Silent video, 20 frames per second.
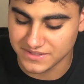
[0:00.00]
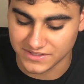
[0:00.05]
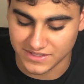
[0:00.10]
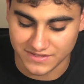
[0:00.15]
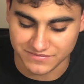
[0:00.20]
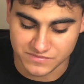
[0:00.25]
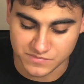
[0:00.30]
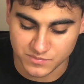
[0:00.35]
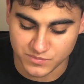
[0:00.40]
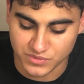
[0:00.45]

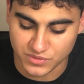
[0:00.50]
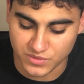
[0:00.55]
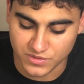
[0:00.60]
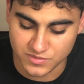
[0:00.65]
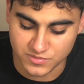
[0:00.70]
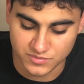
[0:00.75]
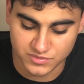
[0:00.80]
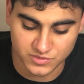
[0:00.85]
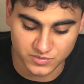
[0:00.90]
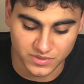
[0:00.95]
11
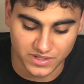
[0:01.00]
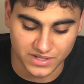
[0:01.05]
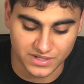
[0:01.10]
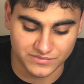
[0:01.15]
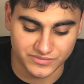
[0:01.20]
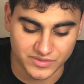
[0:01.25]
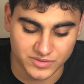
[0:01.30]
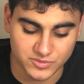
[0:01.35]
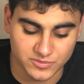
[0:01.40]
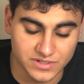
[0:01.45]
Pro,
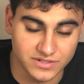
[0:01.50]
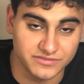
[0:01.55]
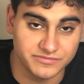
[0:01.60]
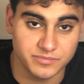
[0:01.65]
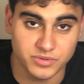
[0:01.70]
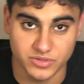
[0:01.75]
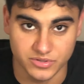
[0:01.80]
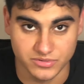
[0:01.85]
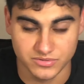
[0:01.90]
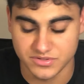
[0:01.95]
12, and
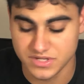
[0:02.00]
12 Pro.